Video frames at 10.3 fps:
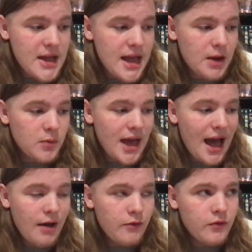And we
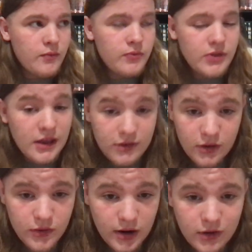have this
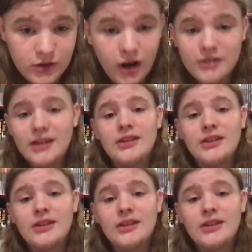as various content.